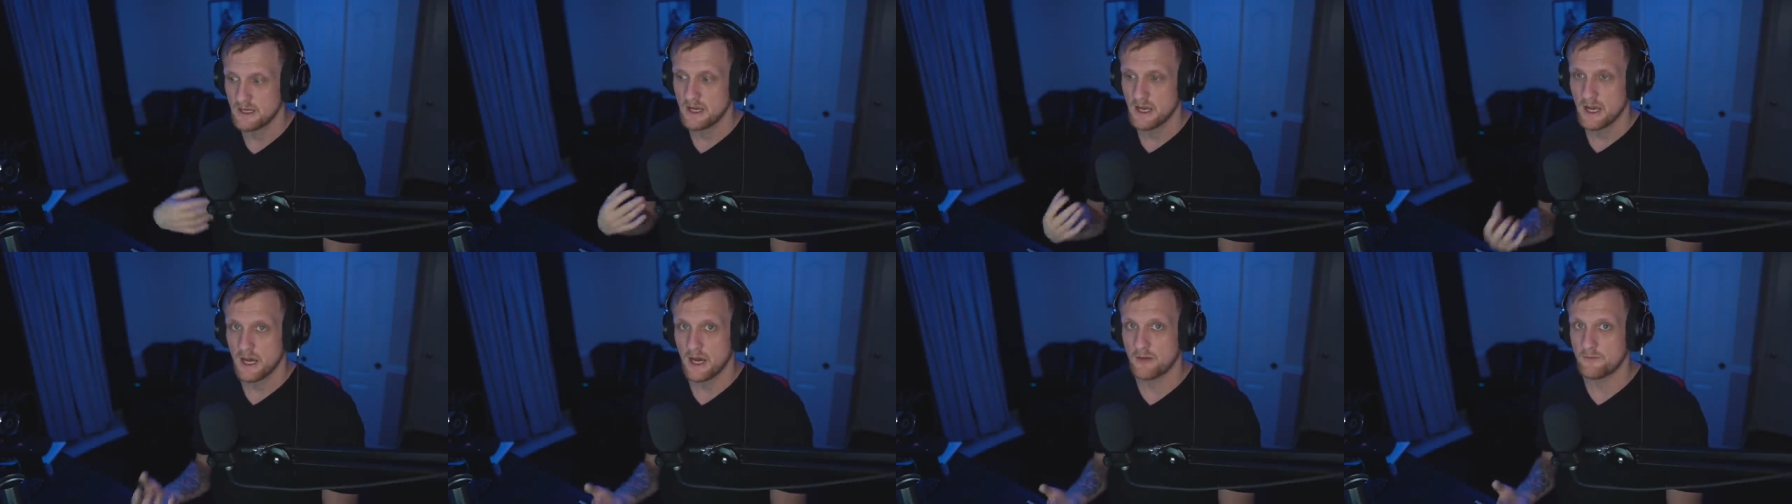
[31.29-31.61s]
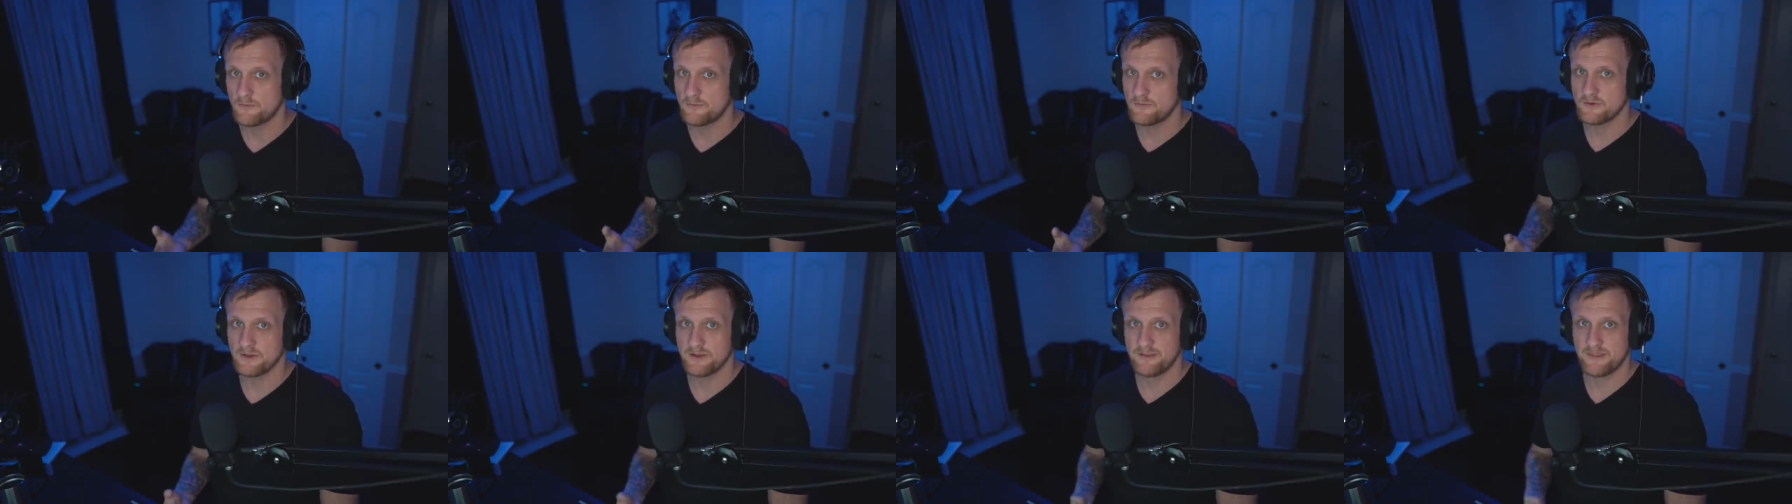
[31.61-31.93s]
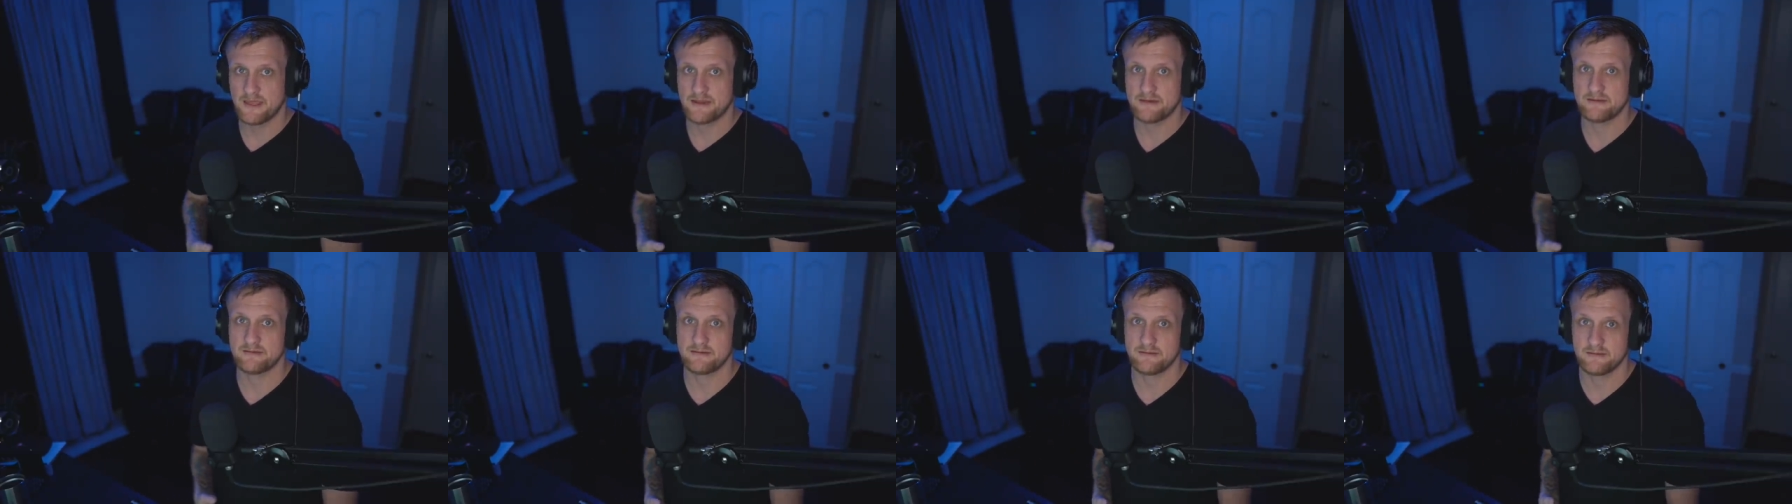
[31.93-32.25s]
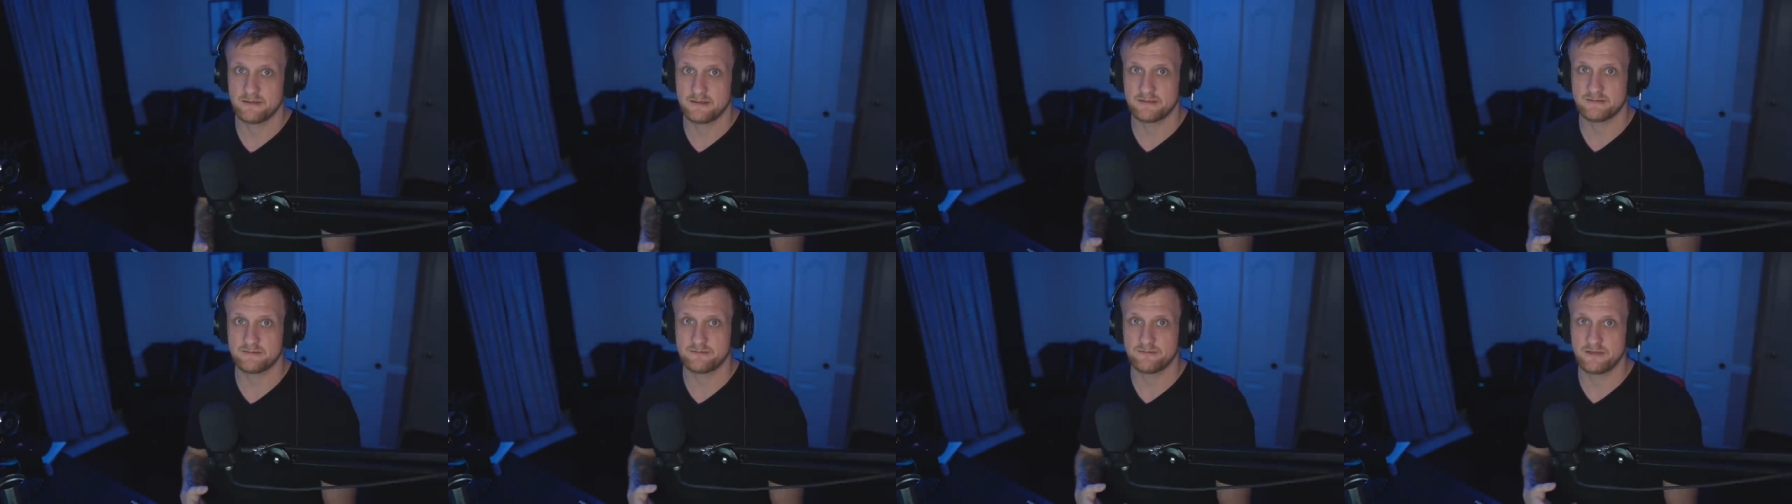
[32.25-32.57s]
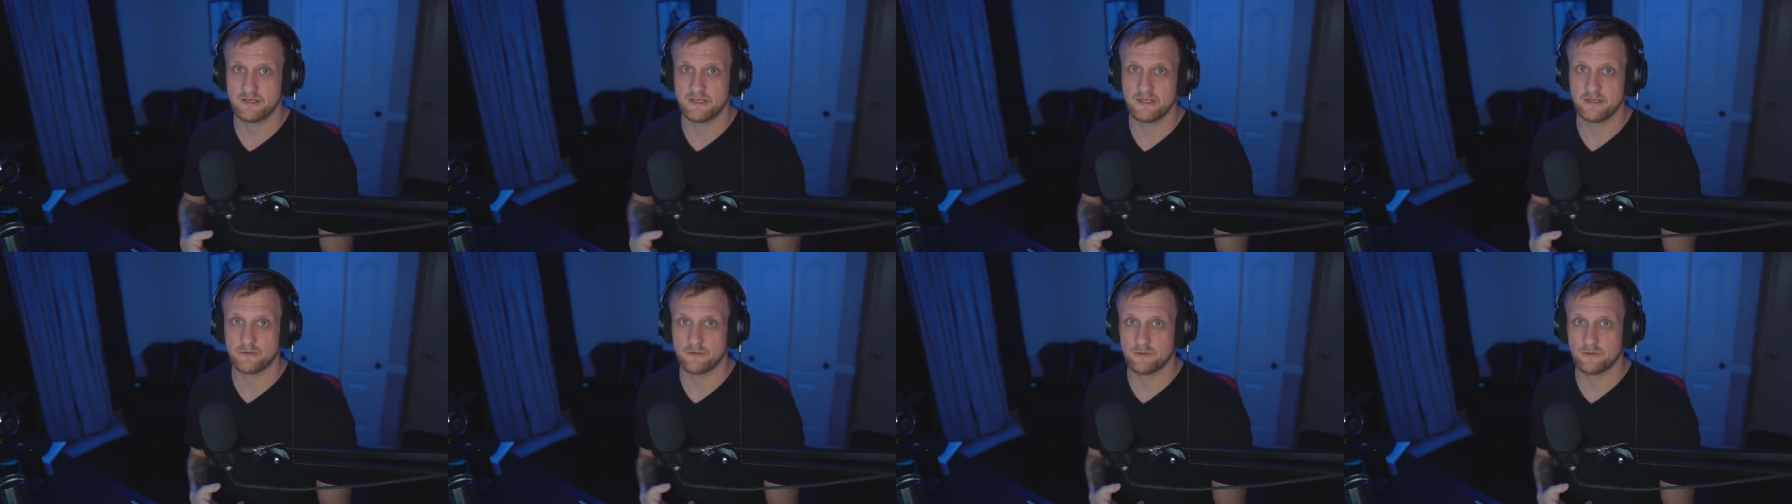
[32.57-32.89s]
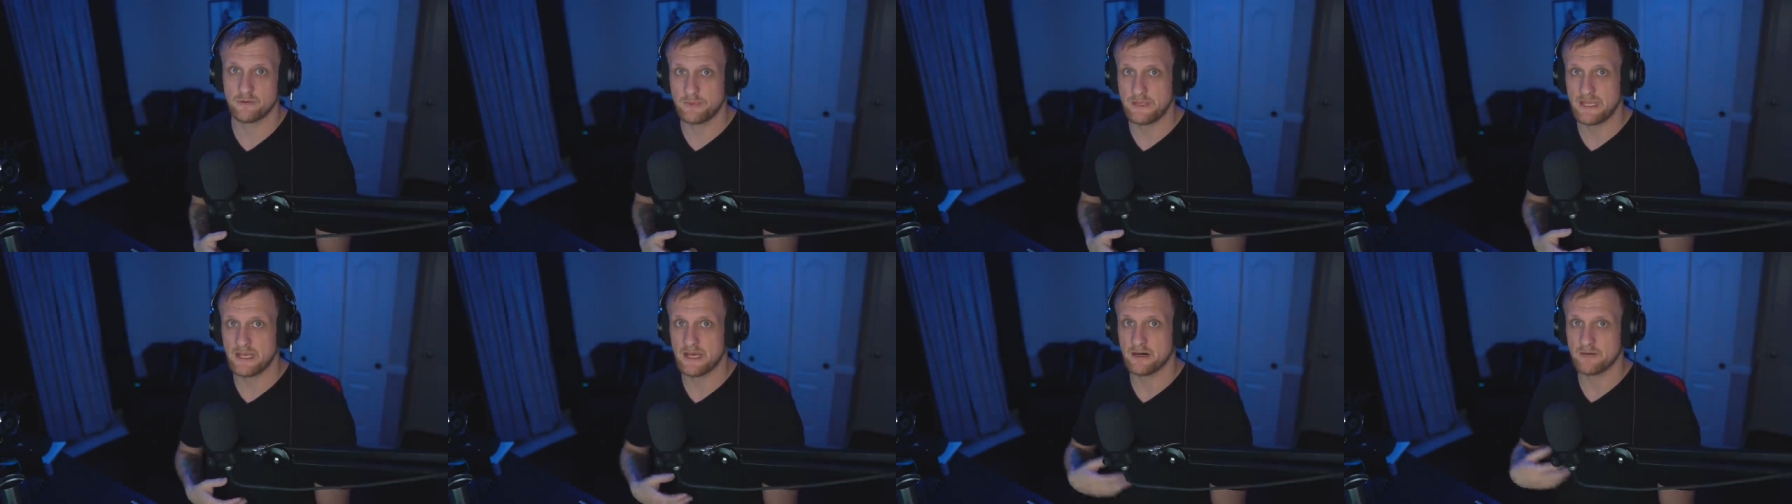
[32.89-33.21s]
Hopefully that's, this video will
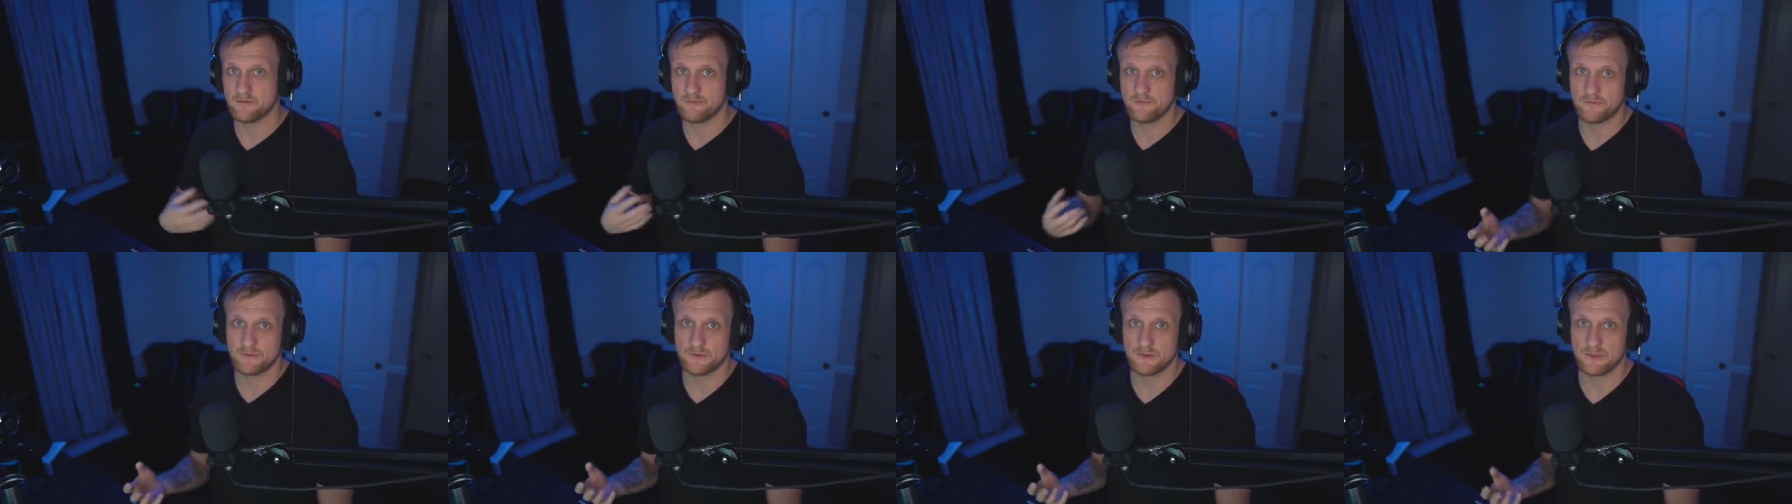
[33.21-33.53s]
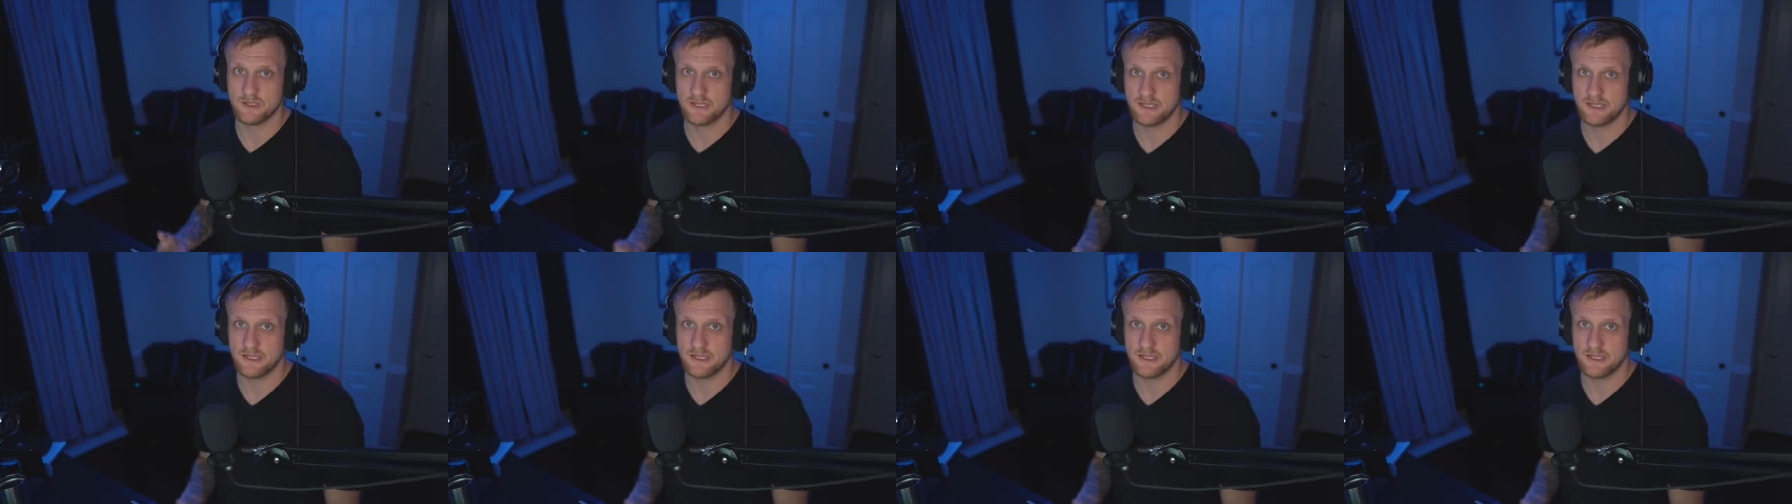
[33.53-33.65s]
be helpful,